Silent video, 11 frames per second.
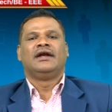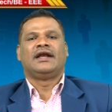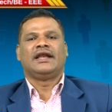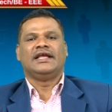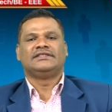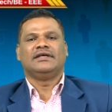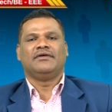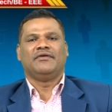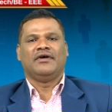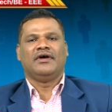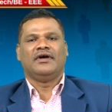trace the
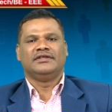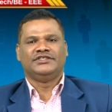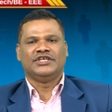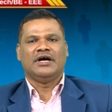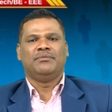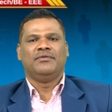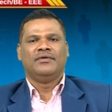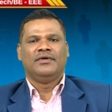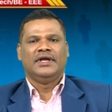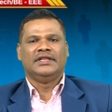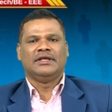uh, job
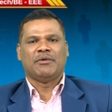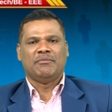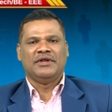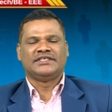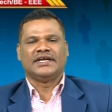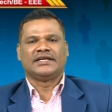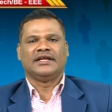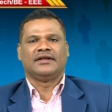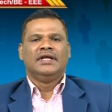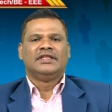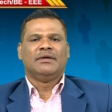in the public sector.
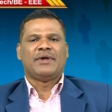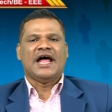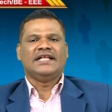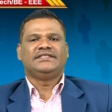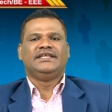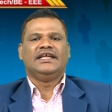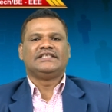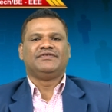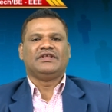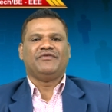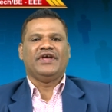The branch deals
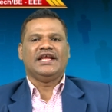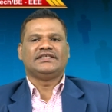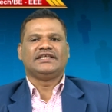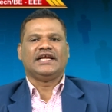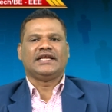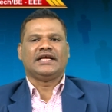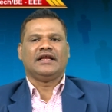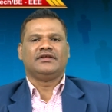with the various electrical